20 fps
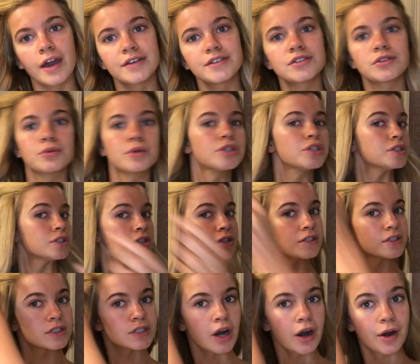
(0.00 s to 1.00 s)
so we're just gonna
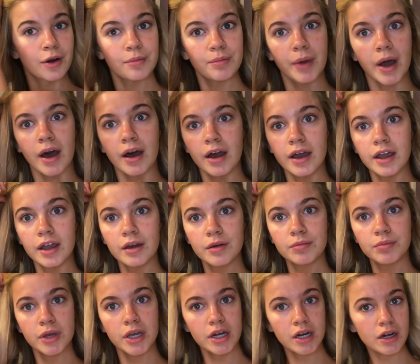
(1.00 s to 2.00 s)
start by
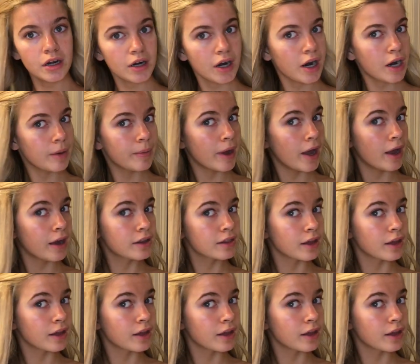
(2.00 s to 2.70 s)
pinning our hair back.